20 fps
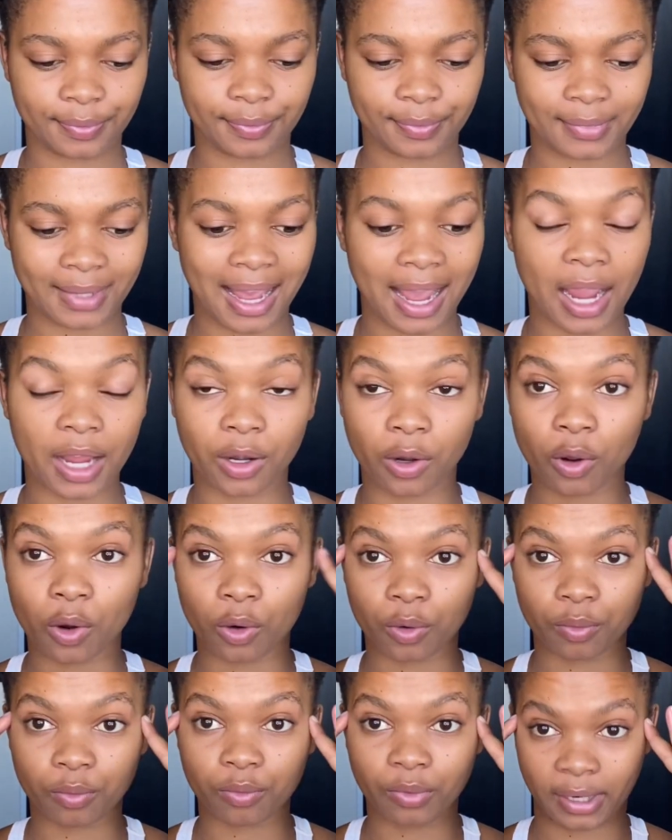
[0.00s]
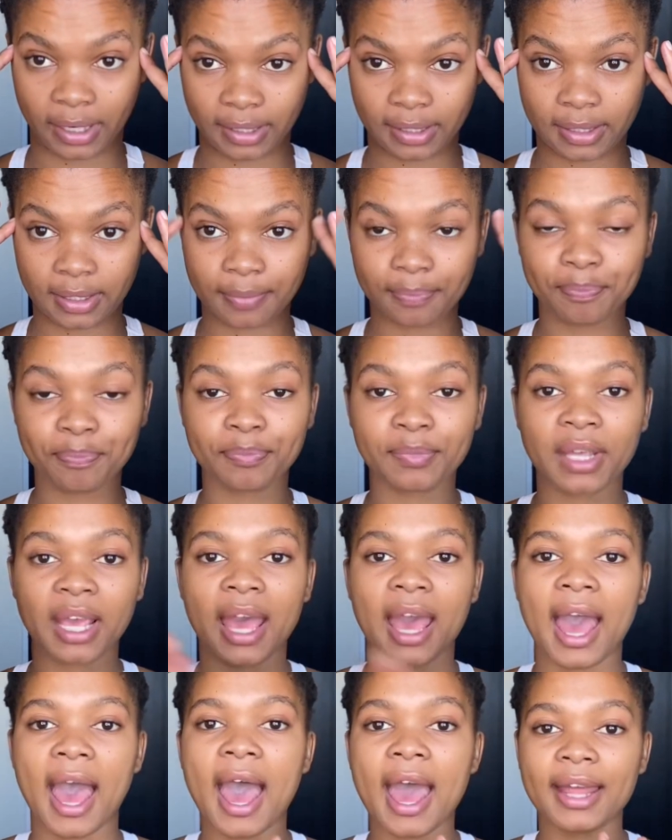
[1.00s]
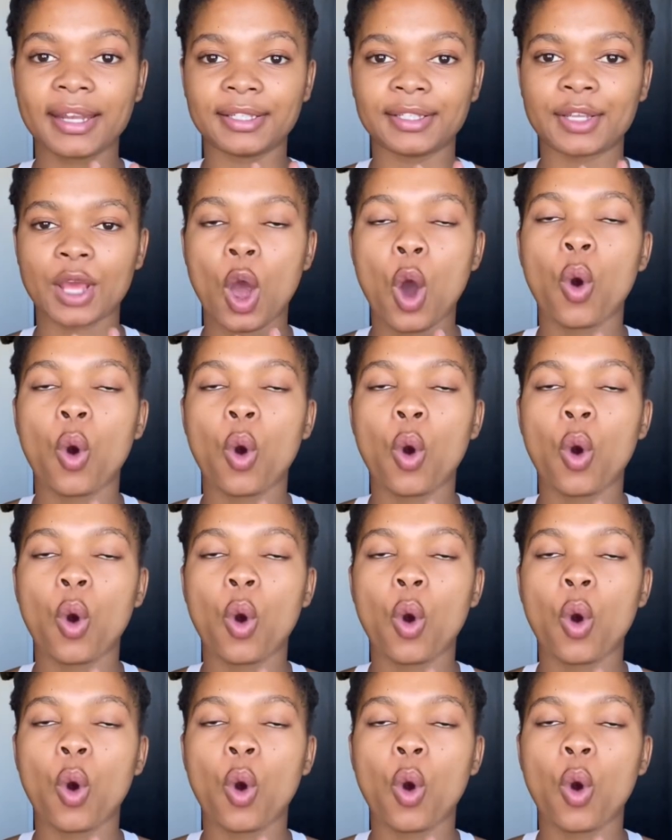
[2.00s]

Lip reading: I know, right? And